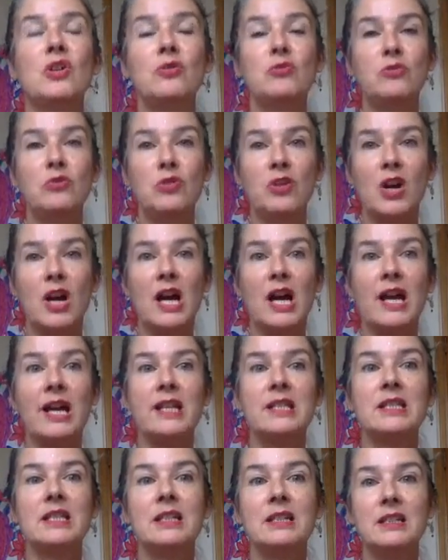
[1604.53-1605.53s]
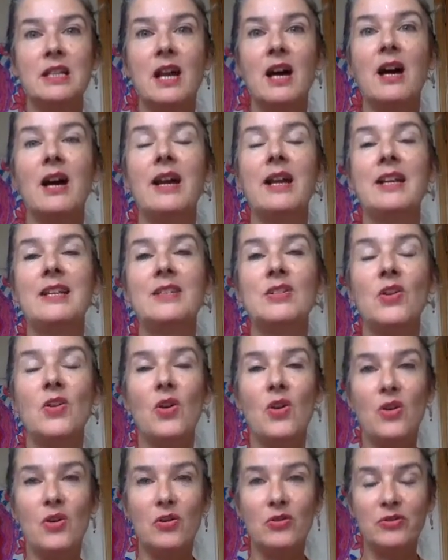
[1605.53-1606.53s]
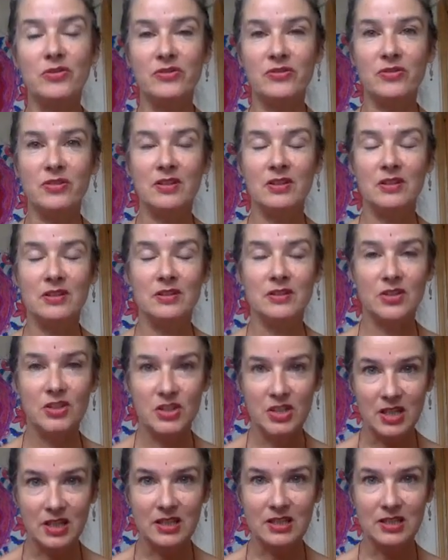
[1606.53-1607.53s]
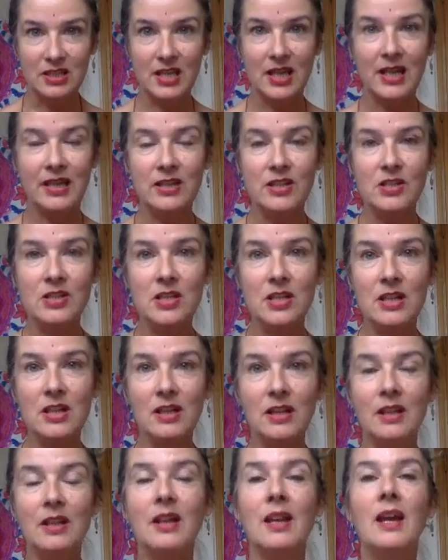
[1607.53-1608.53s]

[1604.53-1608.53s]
rising tide of Shakti energy,